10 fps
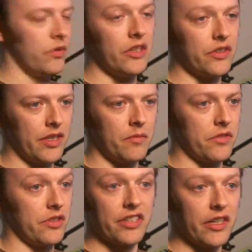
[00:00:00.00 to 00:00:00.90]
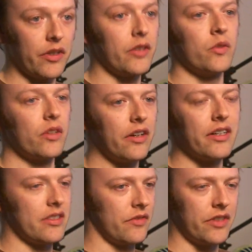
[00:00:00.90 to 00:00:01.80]
we used him to generate all
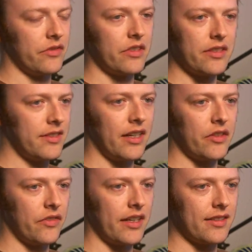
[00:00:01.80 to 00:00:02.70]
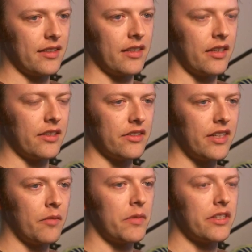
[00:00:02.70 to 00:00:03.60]
kinds of different sound effects and
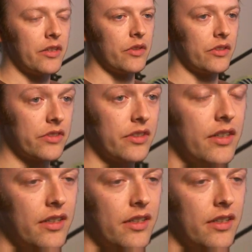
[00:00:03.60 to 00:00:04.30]
sound materials.